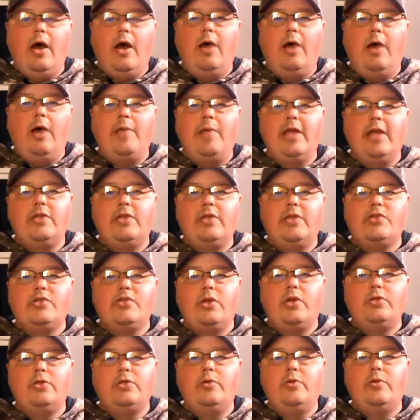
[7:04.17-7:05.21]
I can
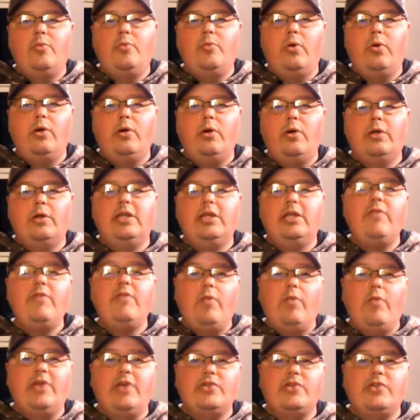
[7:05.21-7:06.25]
start doing more
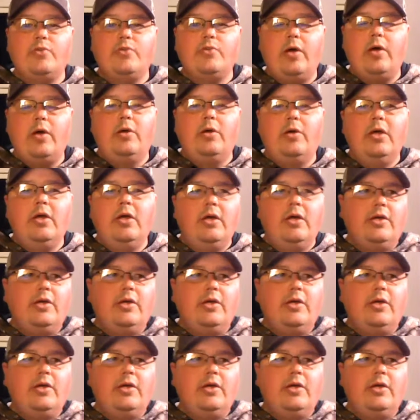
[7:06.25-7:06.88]
giveaways as well,